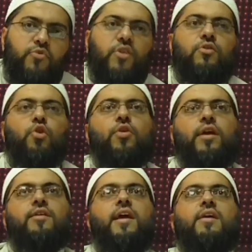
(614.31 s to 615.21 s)
just
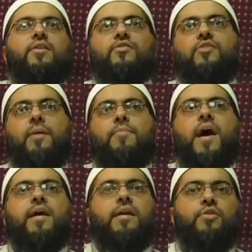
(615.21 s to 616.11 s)
taking a step
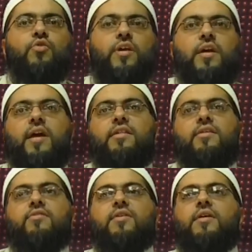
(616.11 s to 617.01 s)
back and looking at
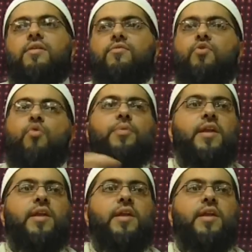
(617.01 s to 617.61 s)
this rope